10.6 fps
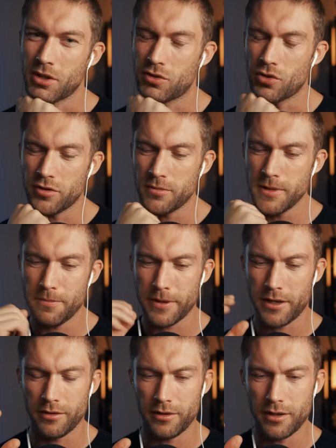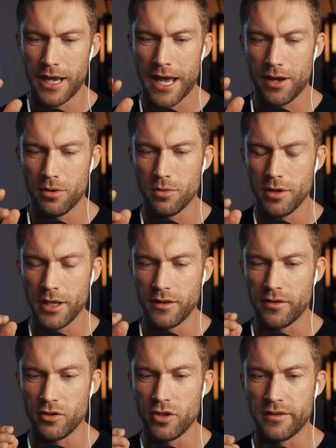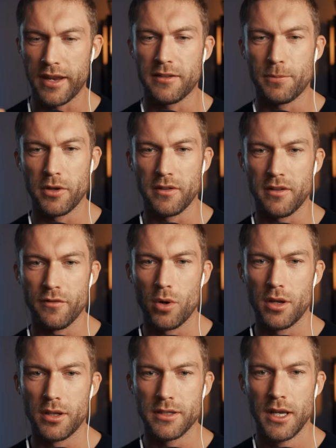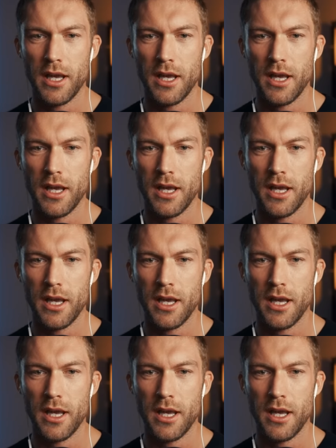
Talk to me about how, in such a sex positive world,